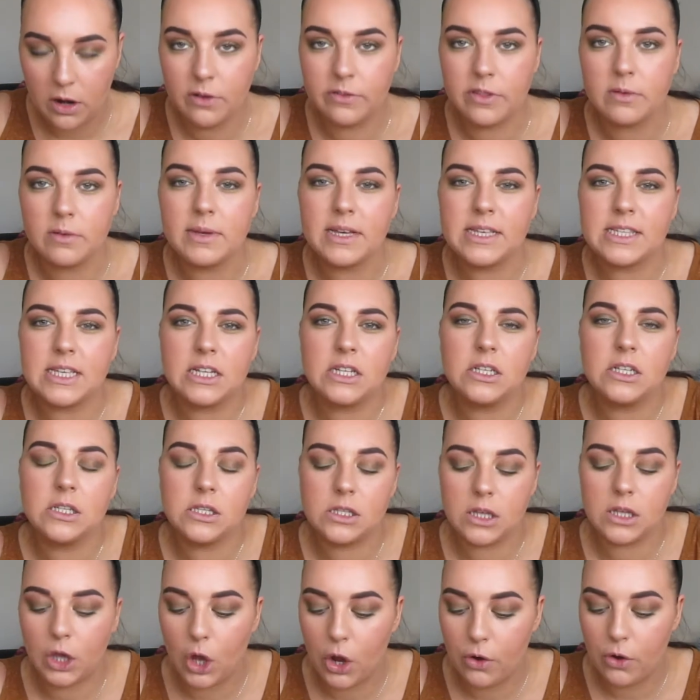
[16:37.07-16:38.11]
if that makes
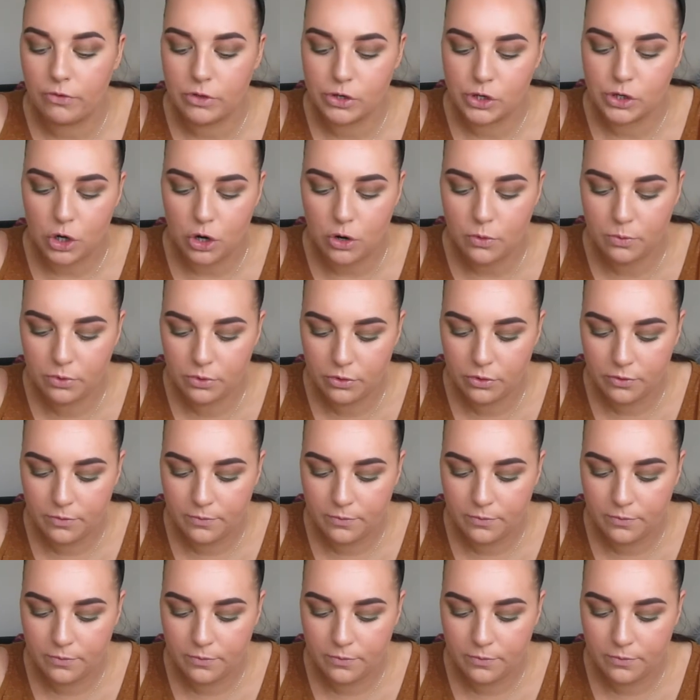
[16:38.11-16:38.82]
sense, like over the top.